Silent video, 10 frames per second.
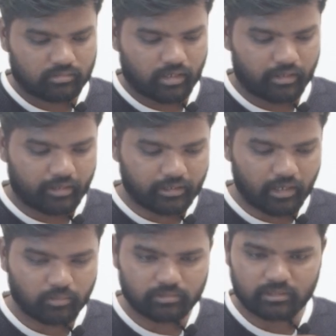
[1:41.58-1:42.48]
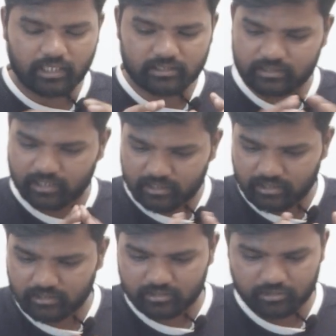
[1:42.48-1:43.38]
and right now there is
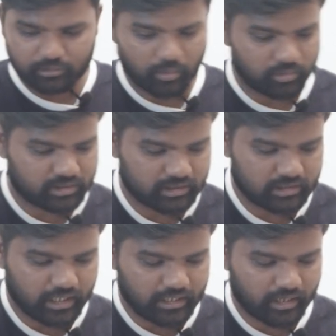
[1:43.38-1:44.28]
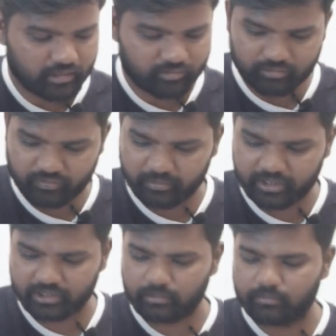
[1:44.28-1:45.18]
nothing you don't see any kind of
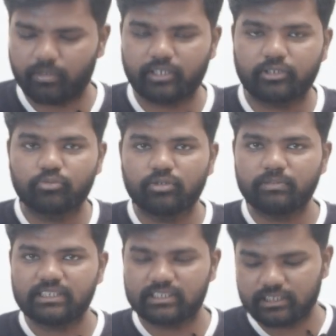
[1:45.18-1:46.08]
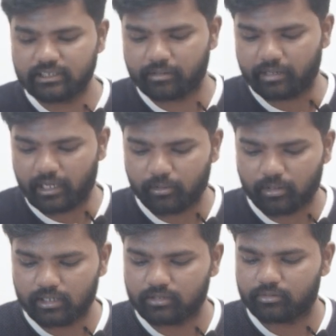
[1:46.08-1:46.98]
information but you will be seeing an yellow
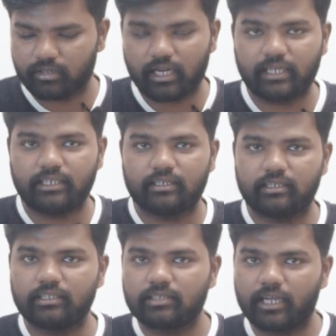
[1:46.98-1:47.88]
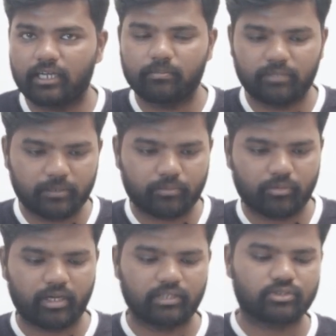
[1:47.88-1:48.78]
color light in the ATEM Mini Pro
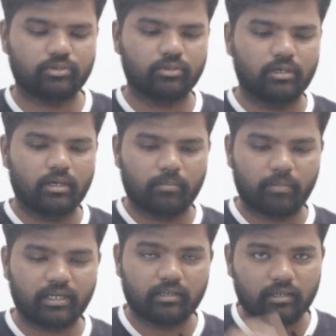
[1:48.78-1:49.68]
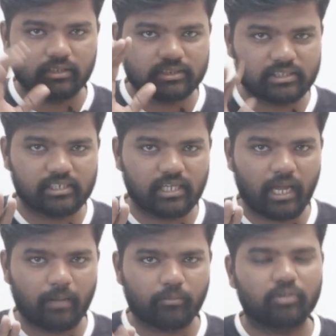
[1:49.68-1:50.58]
ISO but still
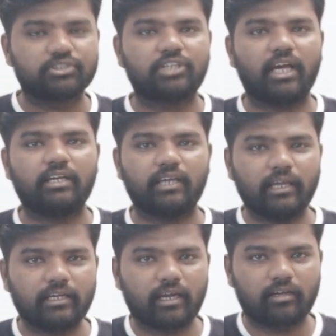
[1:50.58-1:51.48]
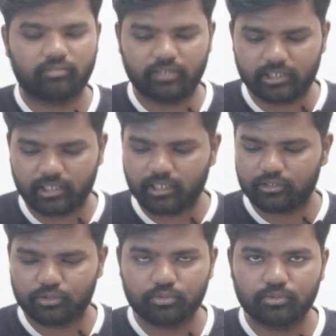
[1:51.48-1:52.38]
I am not sharing any kind of
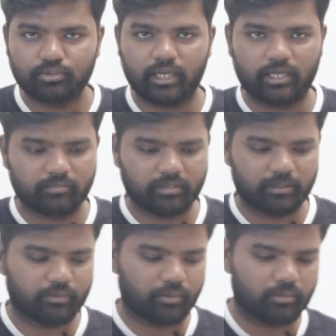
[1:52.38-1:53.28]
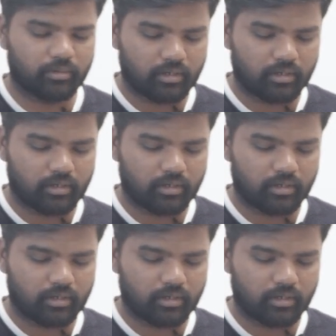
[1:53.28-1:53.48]
internet to the ATEM Mini Pro.